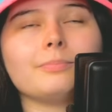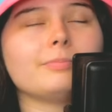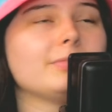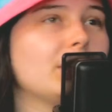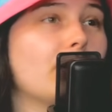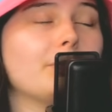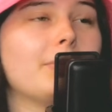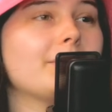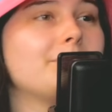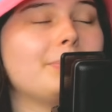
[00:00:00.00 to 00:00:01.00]

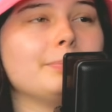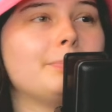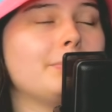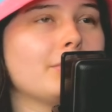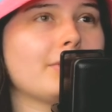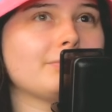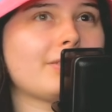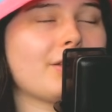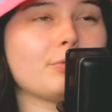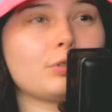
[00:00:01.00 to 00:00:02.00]

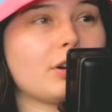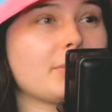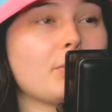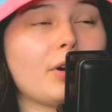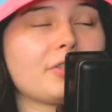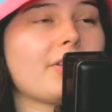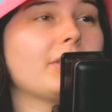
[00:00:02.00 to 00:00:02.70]
since we're talking about Water 7,